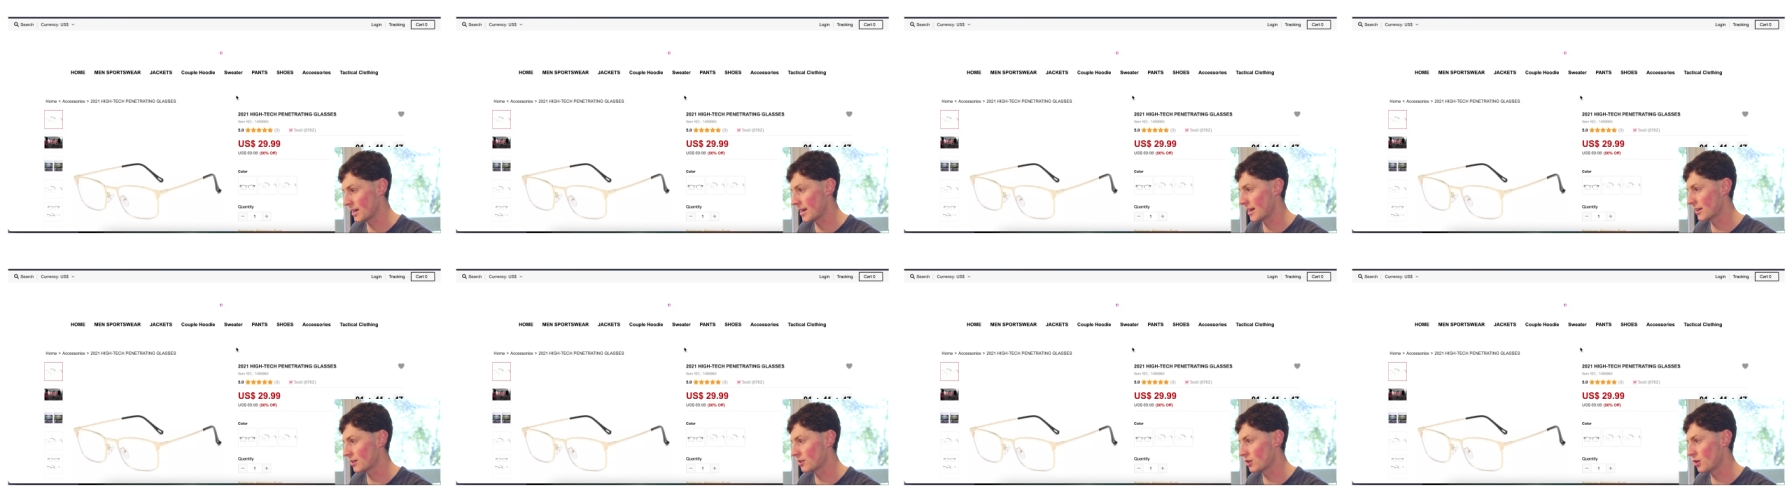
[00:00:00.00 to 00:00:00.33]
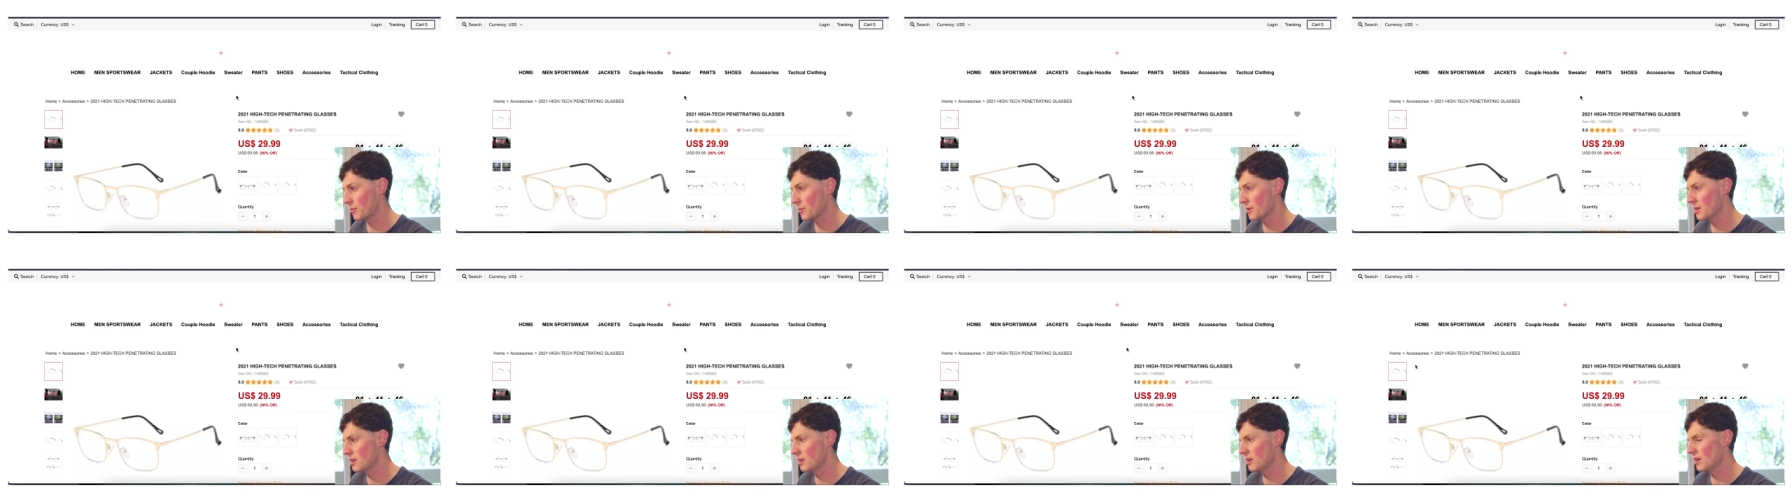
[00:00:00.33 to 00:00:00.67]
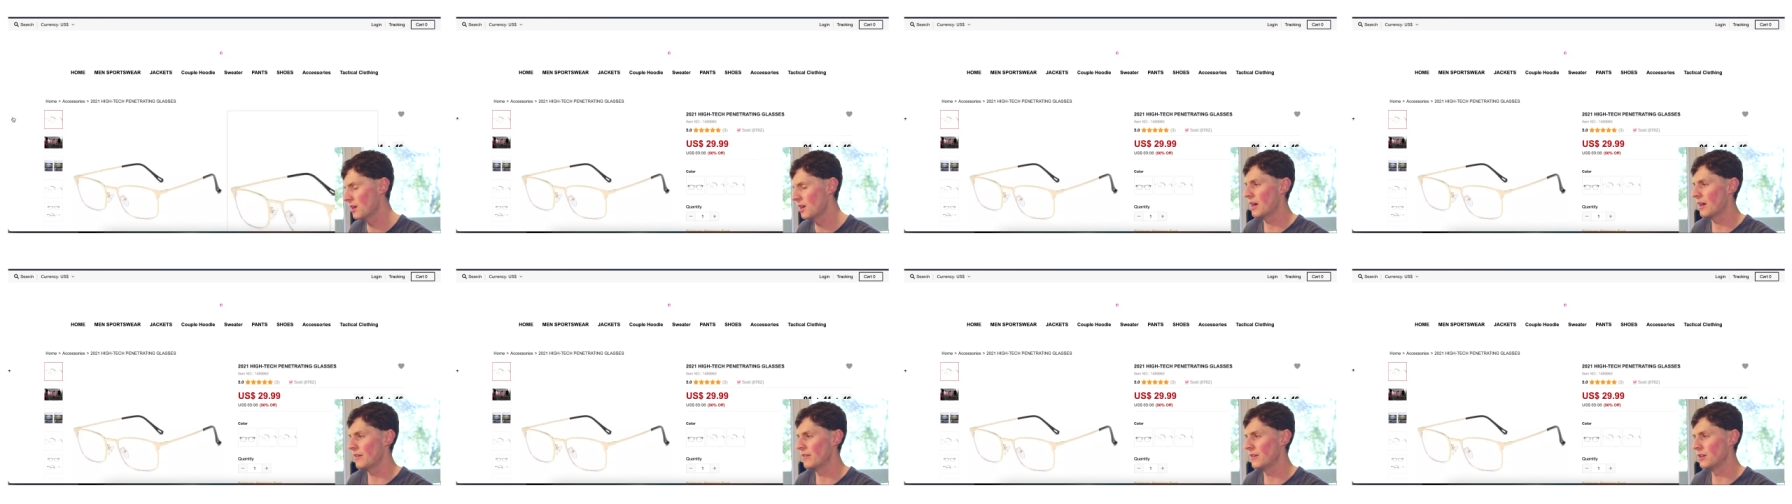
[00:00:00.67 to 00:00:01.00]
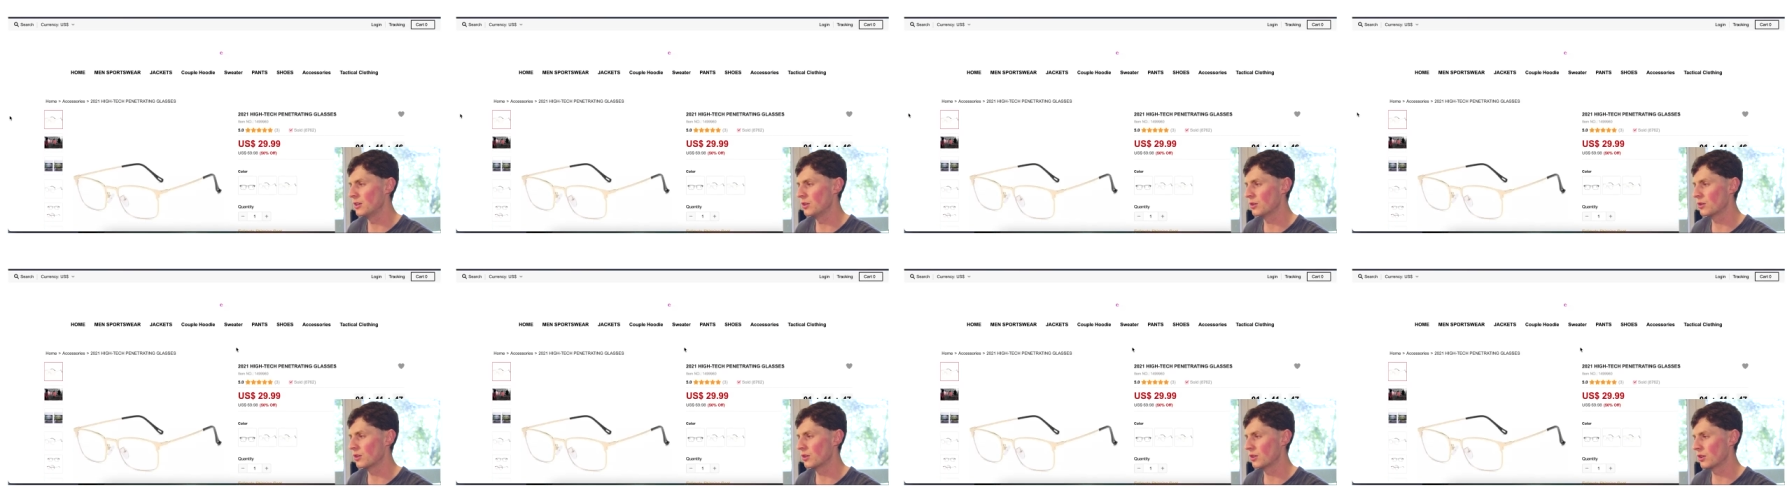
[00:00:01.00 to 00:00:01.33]
in the ad copy and
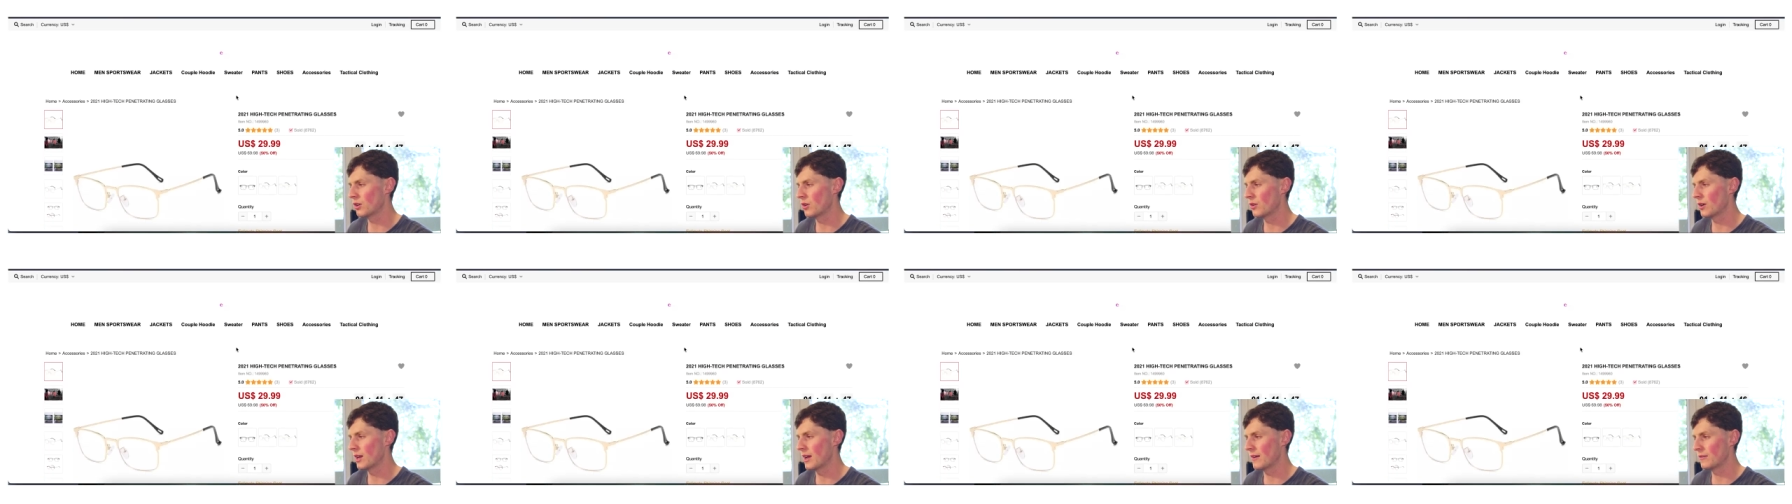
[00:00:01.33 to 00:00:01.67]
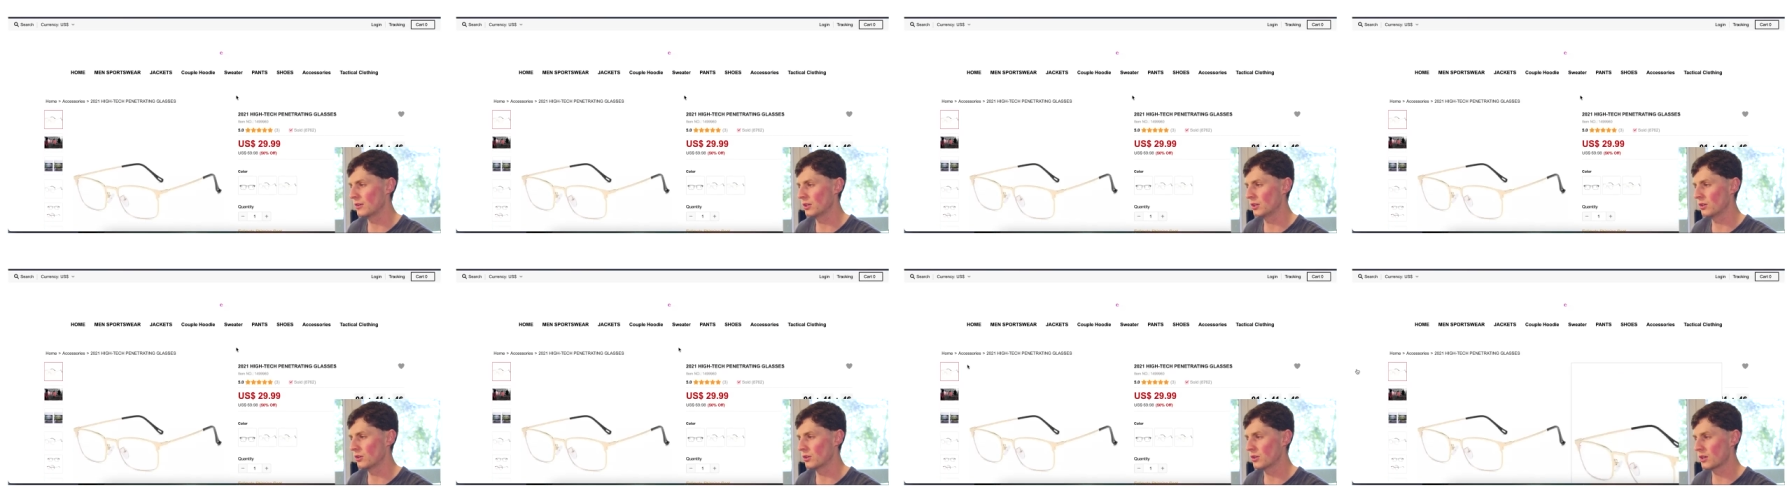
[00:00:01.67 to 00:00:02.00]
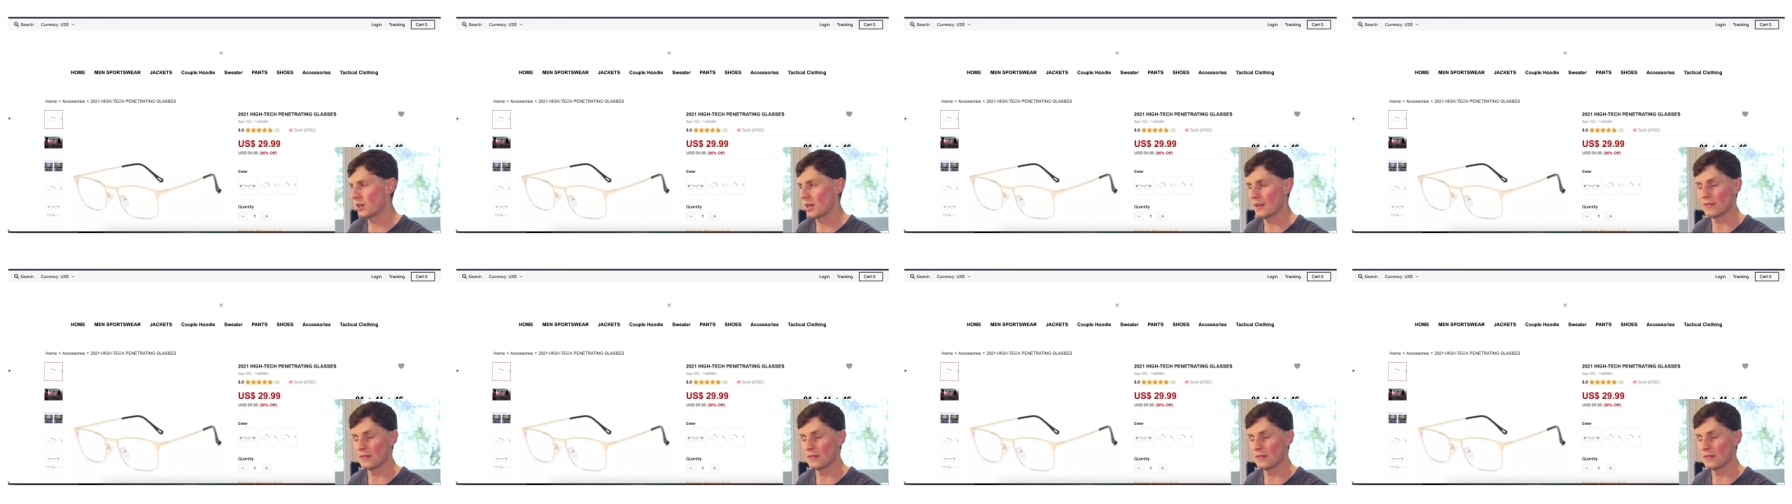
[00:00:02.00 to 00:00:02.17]
then you can go and have a look